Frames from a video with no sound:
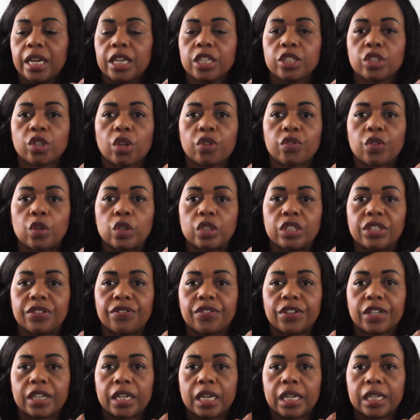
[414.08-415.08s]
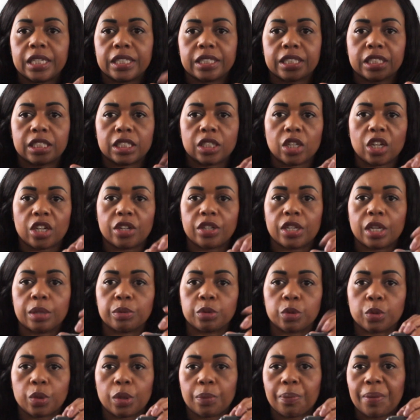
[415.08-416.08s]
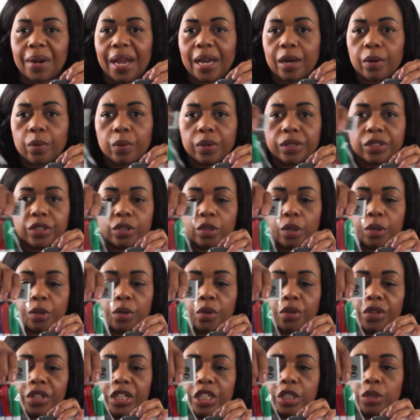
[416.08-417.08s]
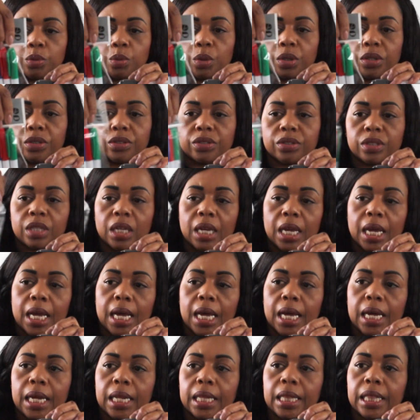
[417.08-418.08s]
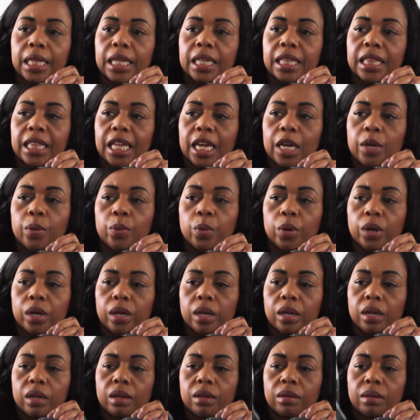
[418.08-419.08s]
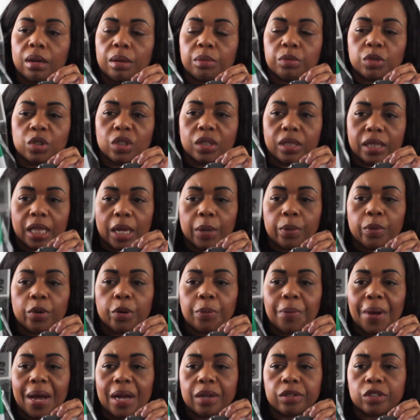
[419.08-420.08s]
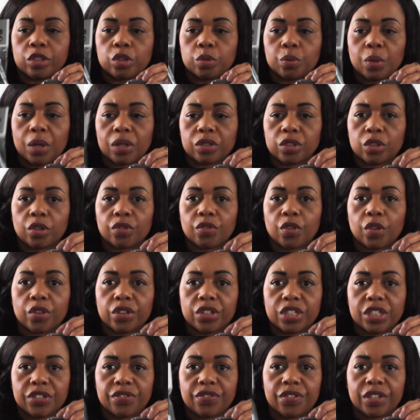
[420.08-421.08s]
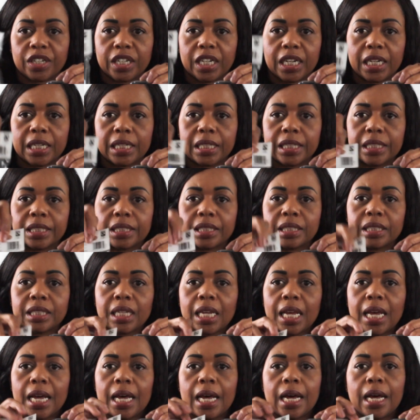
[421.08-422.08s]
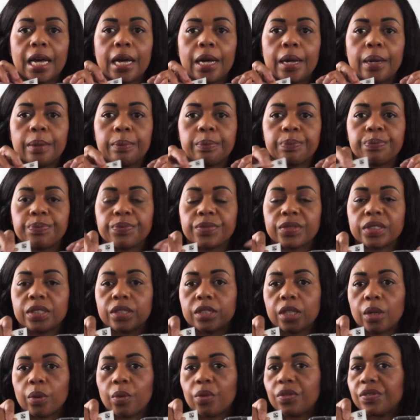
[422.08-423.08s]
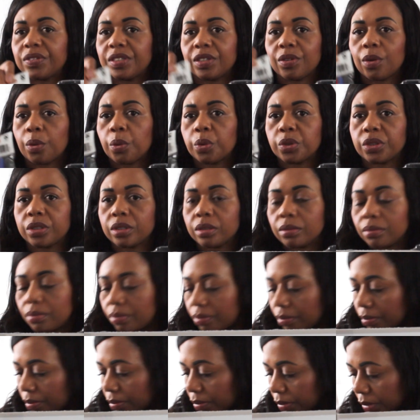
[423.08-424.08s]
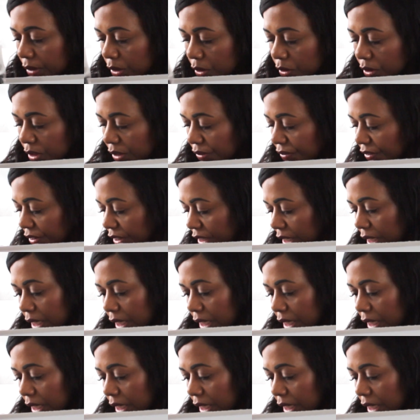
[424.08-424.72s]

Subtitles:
so I've got different colours because it only comes with a black one, so I've got these ones, and I think they were £1 as well, so I've got the different colours. So obviously I want to use different